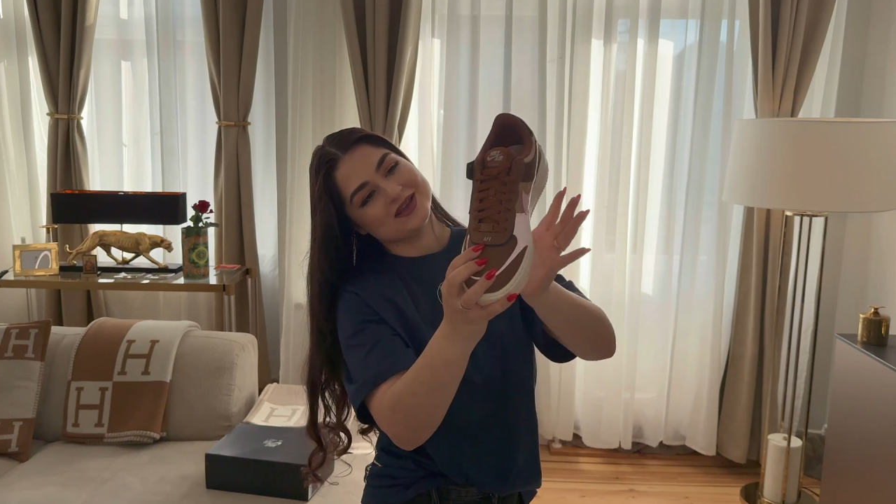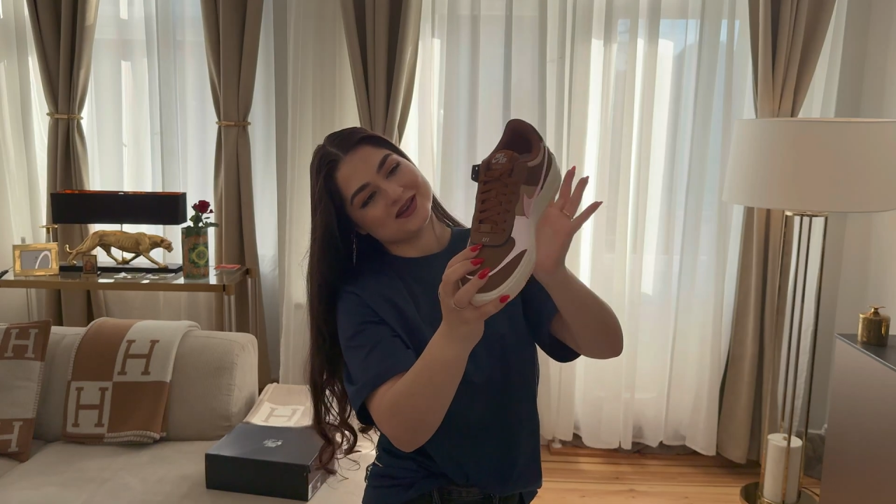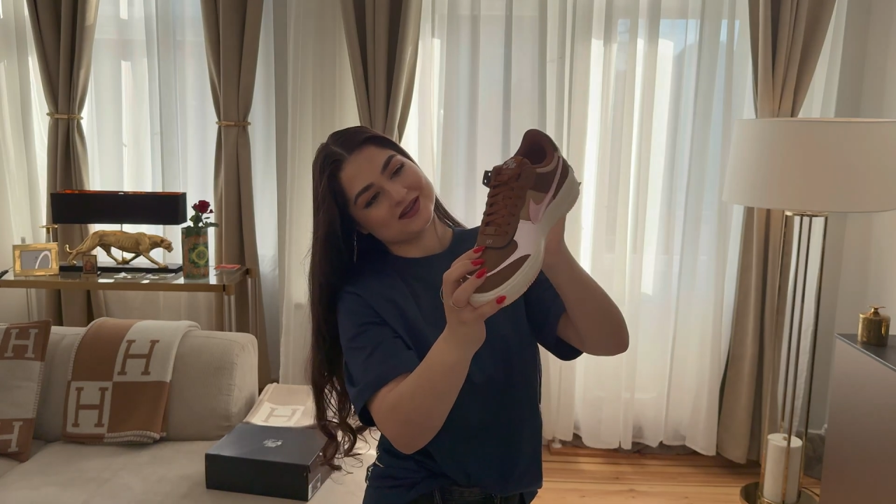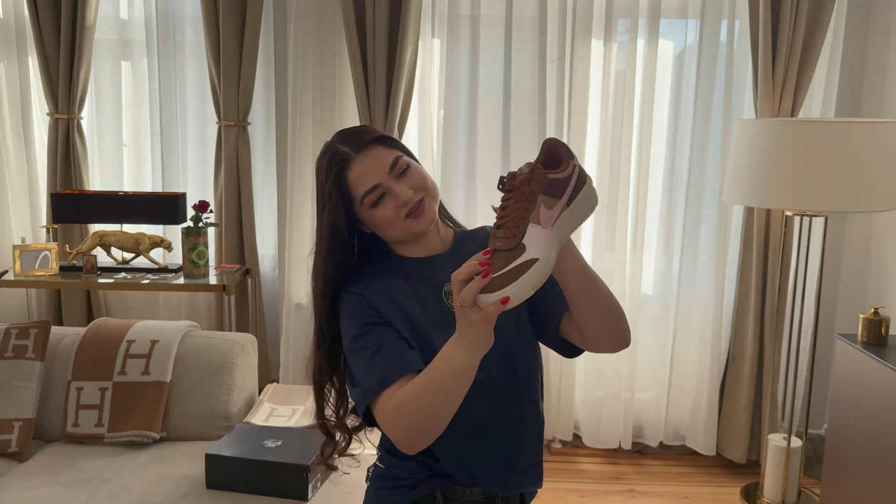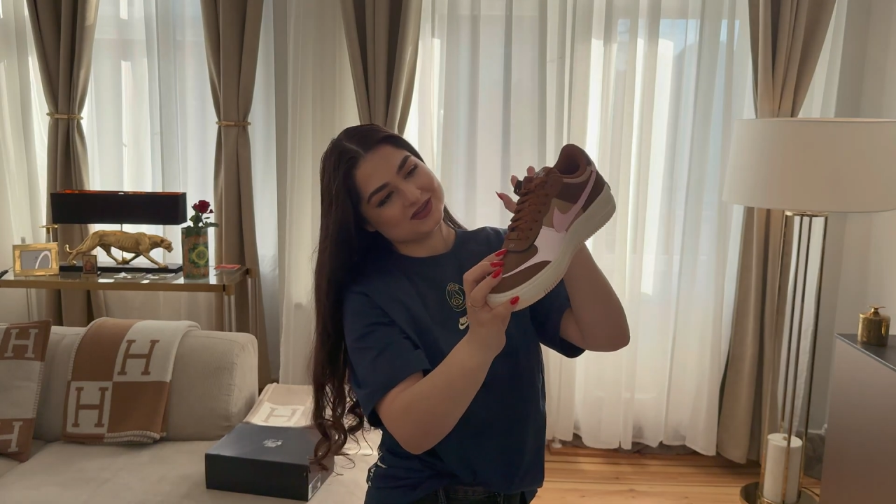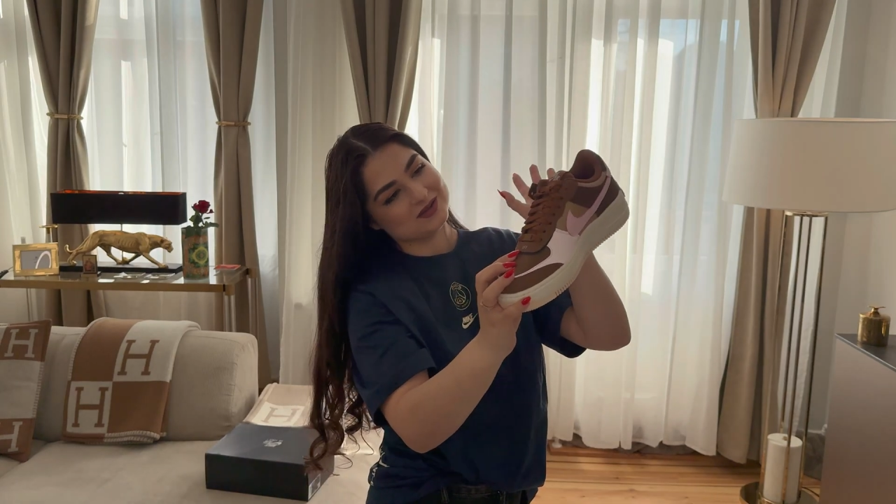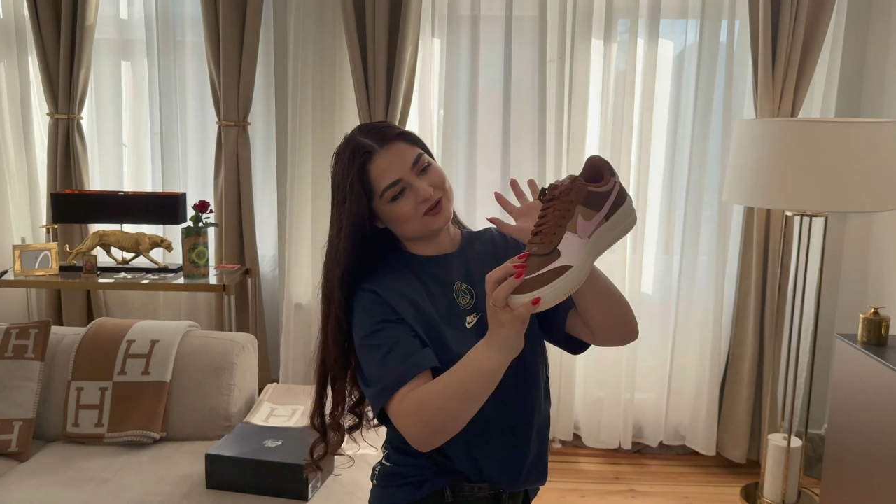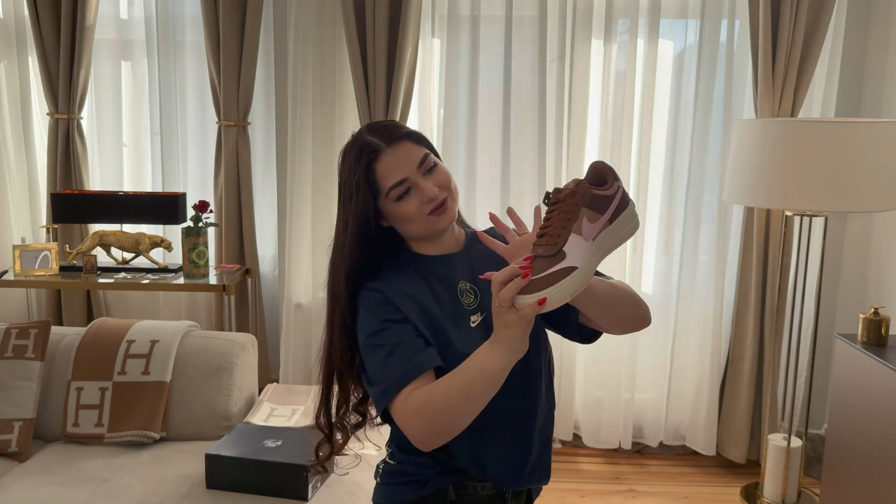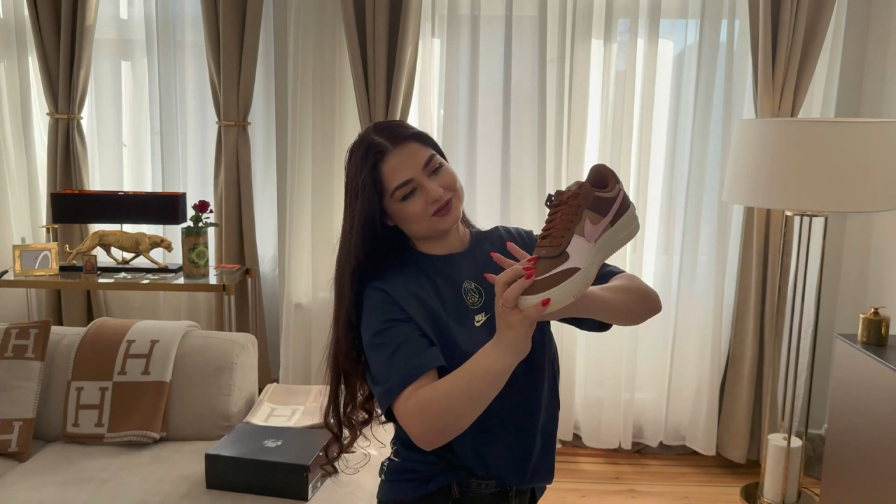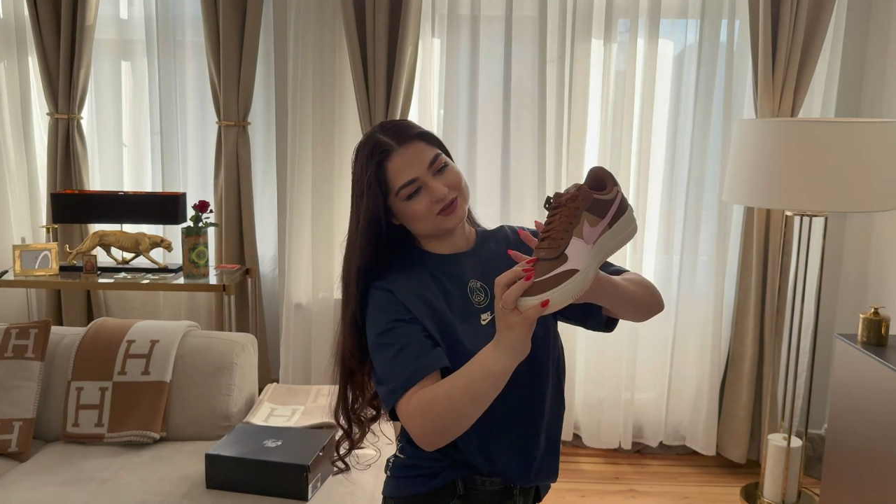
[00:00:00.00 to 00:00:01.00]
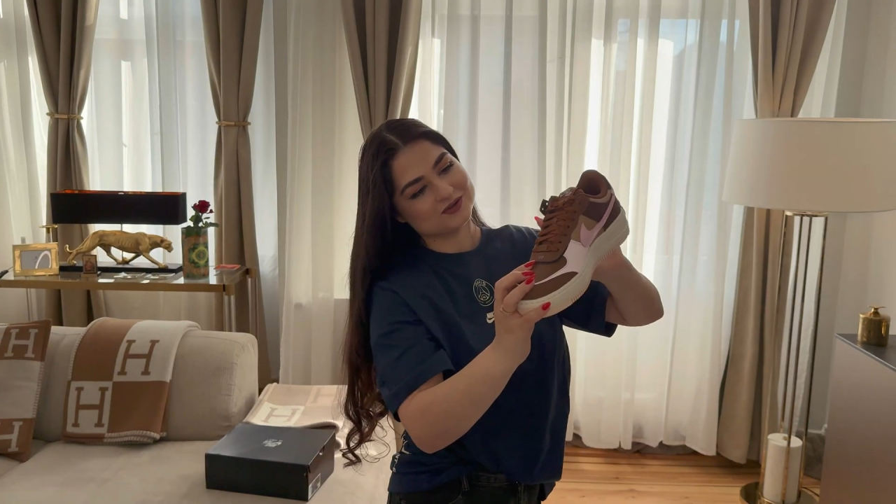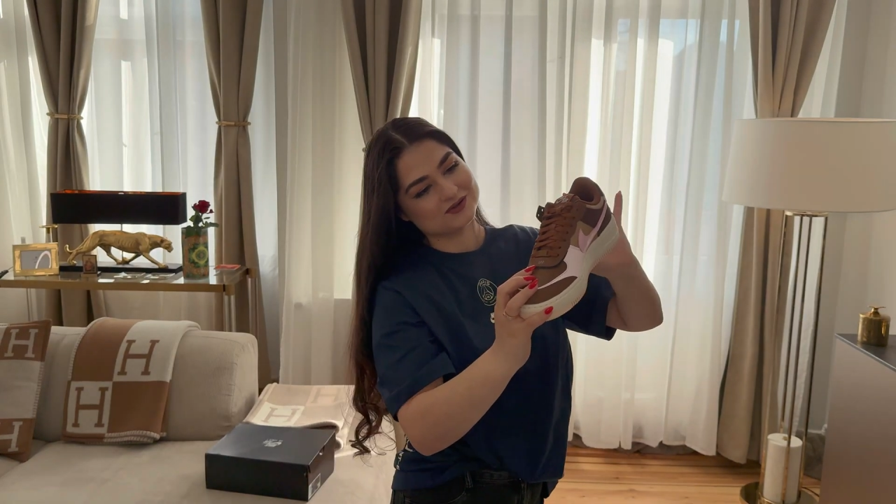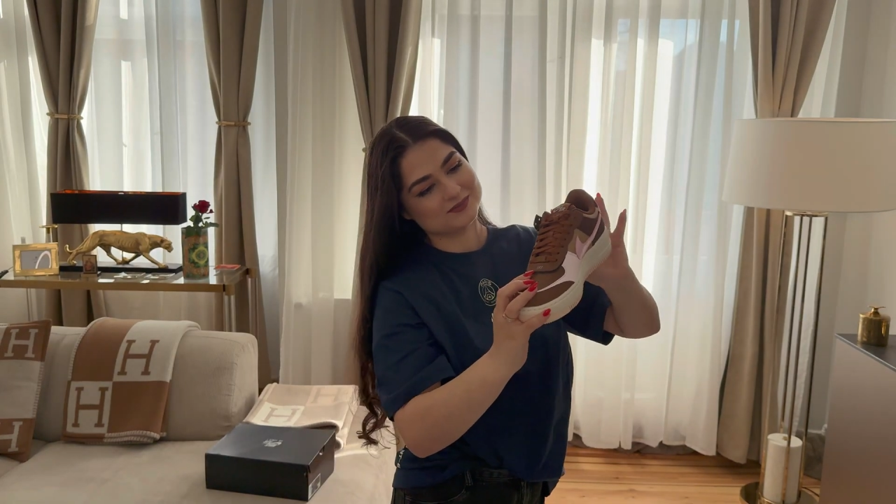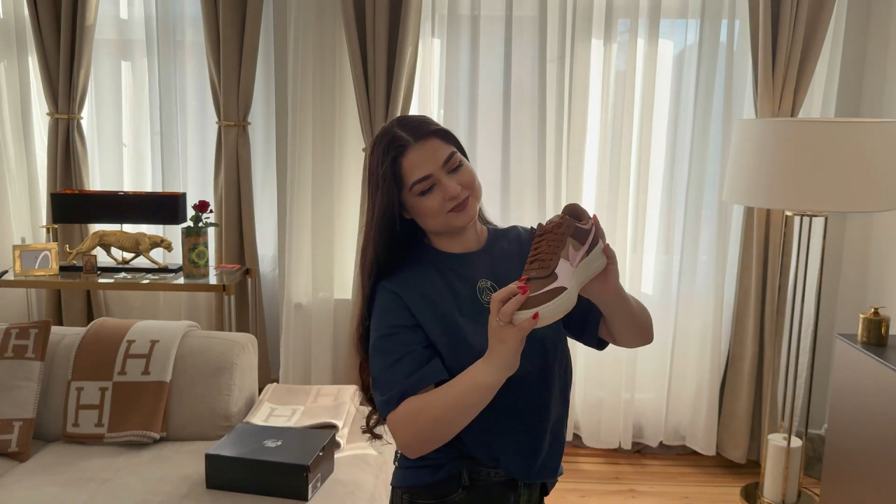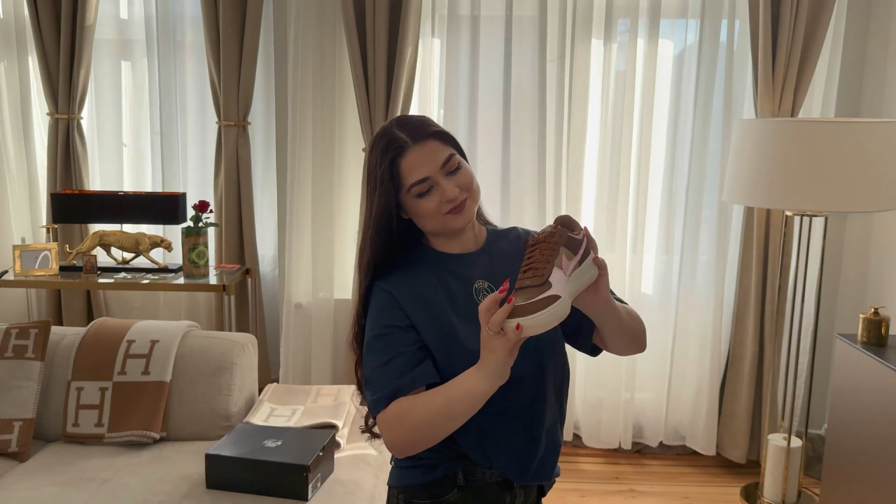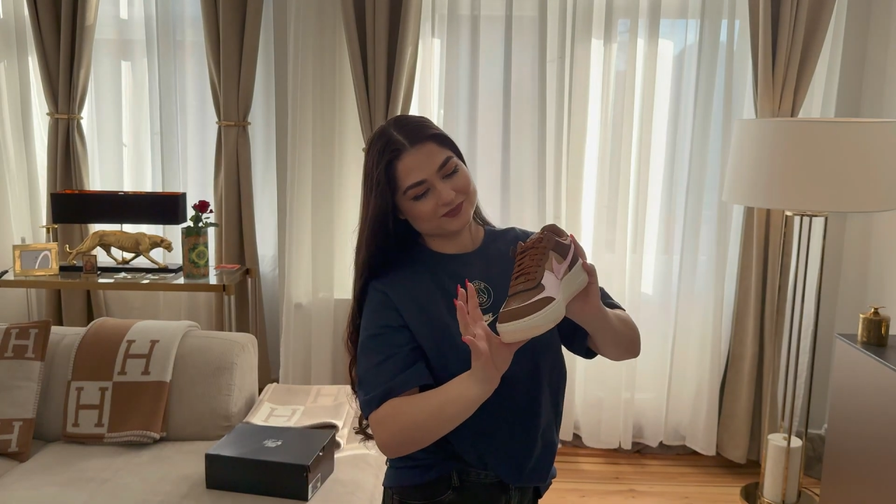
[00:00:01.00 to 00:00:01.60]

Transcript: and I think all in all